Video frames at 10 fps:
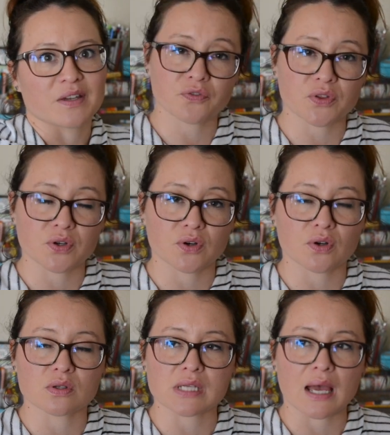And for the
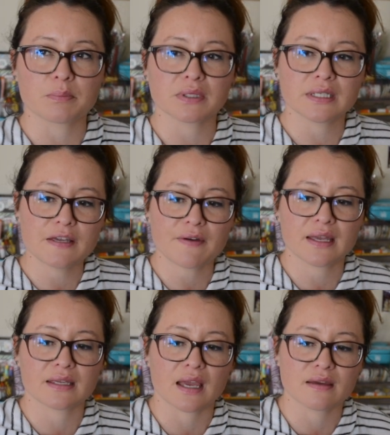girls, I believe
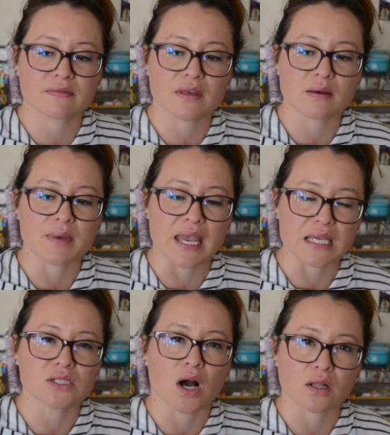I gave them
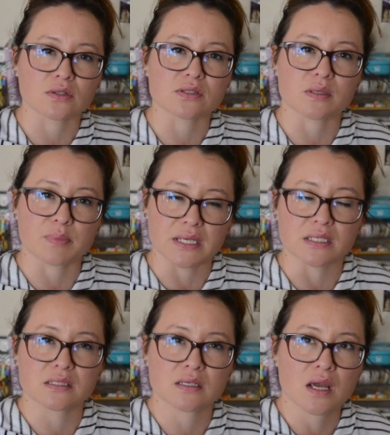$8 a
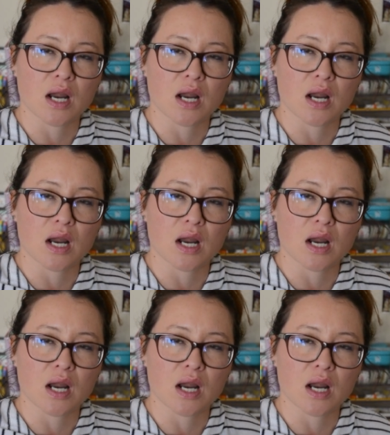piece,